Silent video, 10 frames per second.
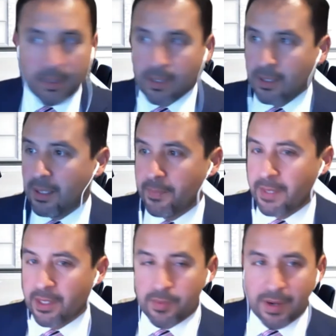I
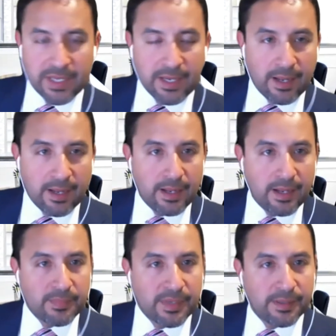go by Mika.
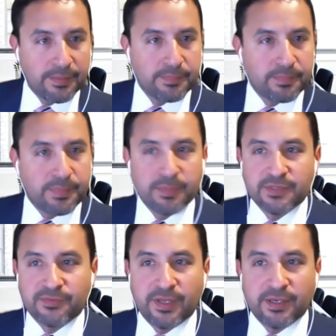I'm a public
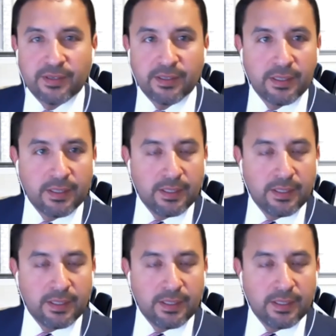defender,